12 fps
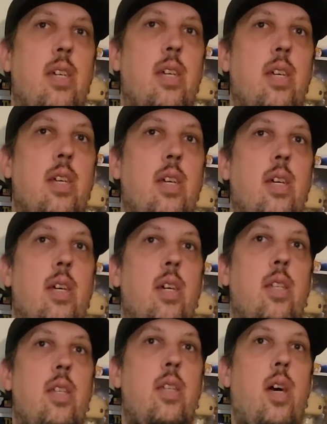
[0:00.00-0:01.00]

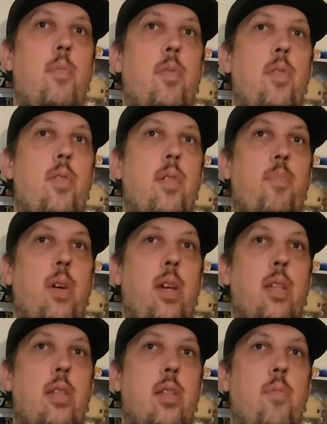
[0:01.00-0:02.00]
doubled double the
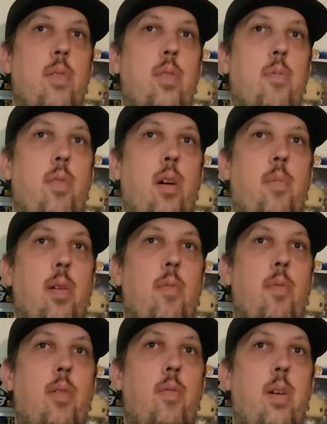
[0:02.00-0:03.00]
price of what the Walmart
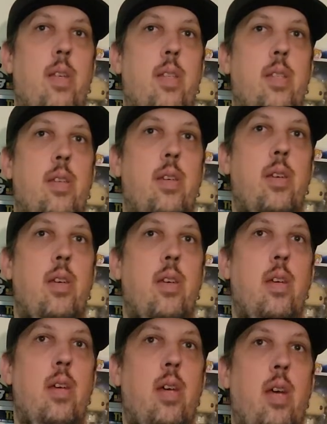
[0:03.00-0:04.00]
one was.
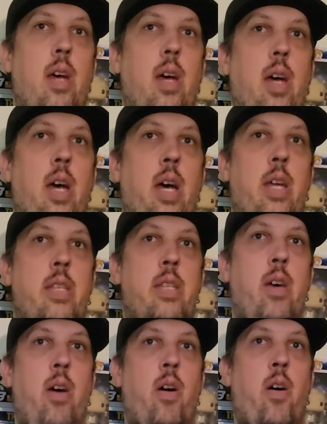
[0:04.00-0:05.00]
I don't have a totem, bro.
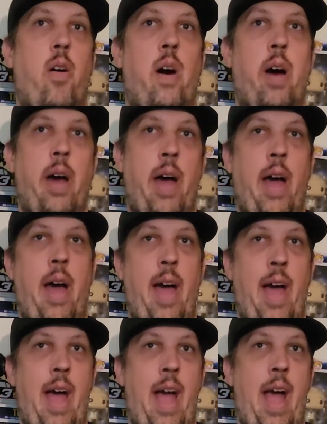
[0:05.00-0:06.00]
So.
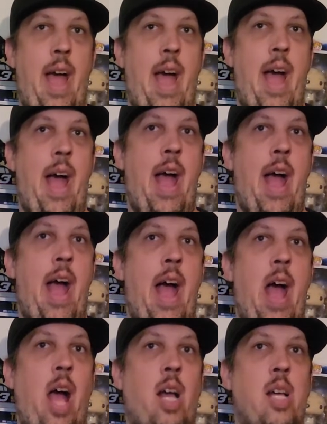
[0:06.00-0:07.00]
Okay, pop one.
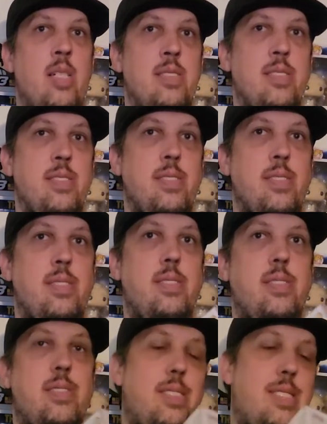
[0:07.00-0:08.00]
One me, one me,
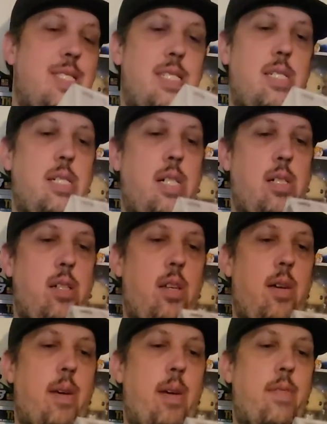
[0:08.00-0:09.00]
bro. I don't know.
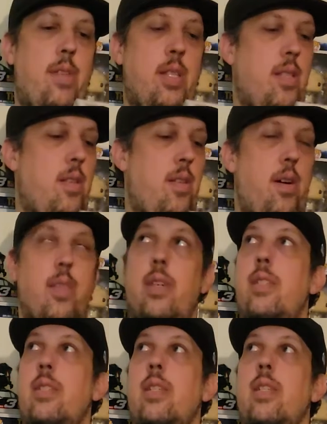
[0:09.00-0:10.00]
I am gonna have to check wait, the wait, on
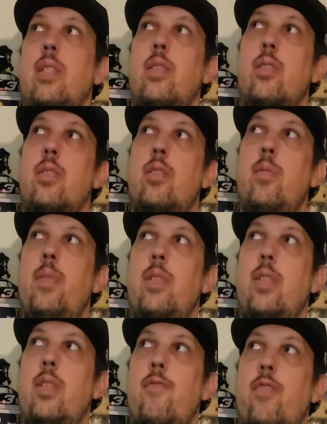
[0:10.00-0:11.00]
this because it looks so
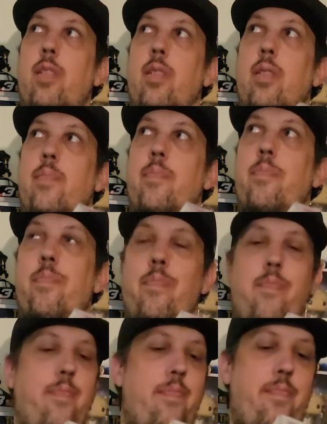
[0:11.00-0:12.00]
much different. All
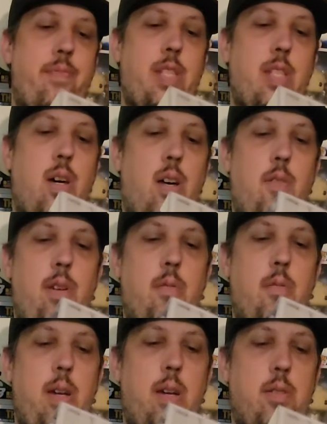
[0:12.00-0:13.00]
the way
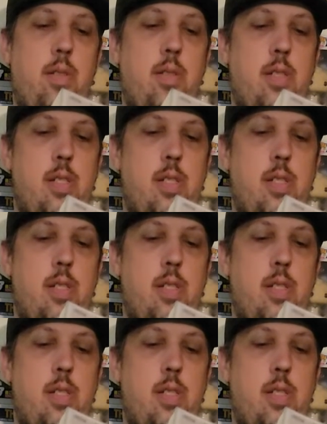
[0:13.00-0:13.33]
around.